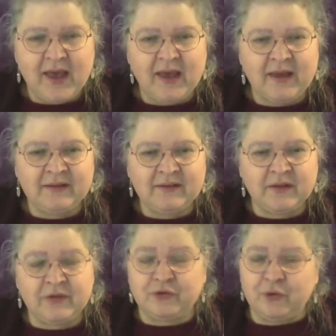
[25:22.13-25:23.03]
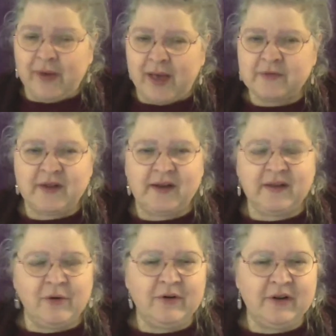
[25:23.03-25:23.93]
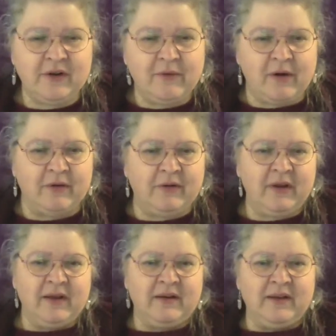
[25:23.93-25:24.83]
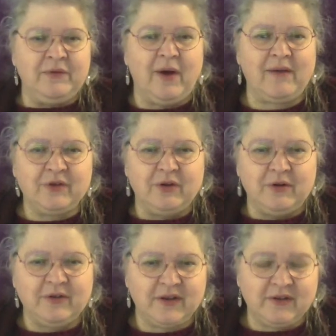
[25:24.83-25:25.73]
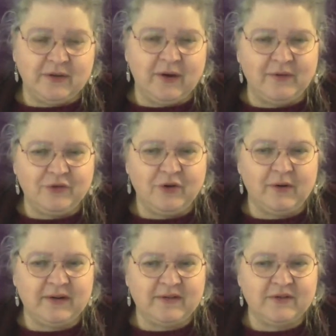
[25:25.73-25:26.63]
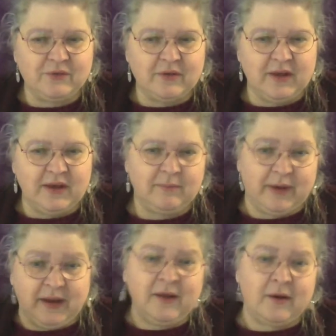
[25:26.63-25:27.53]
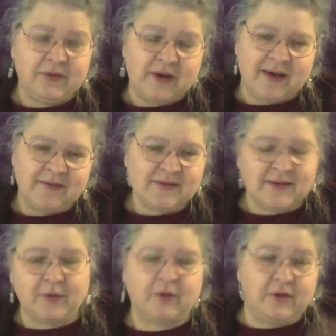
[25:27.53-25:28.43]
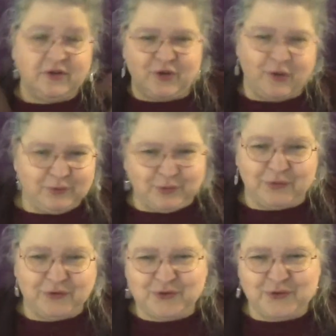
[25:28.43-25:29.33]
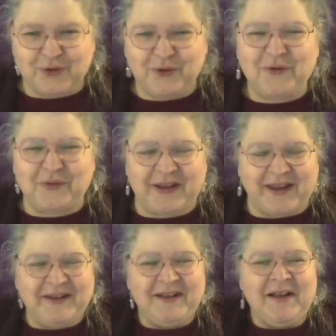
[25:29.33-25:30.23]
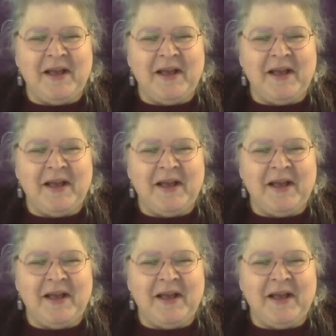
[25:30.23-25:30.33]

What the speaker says: And the story I was telling earlier on, and if you haven't heard it, you have to go and listen to the beginning of the live, because I'm not going to go through the story all over again.